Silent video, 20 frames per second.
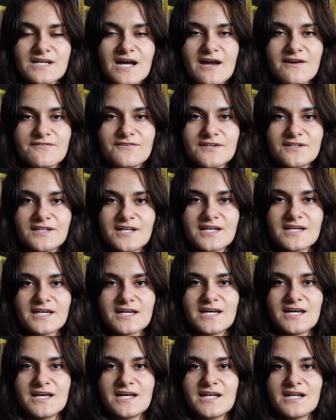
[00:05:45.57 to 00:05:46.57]
I feel like
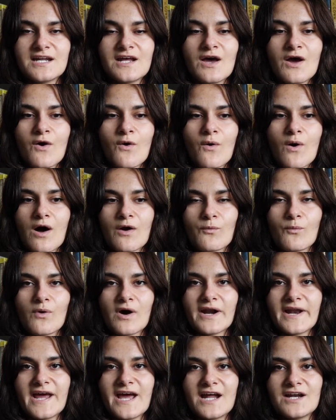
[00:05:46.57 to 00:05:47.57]
it, on
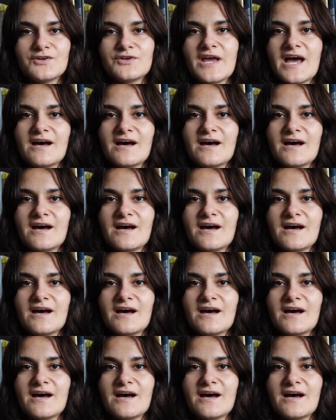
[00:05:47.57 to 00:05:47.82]
one hand you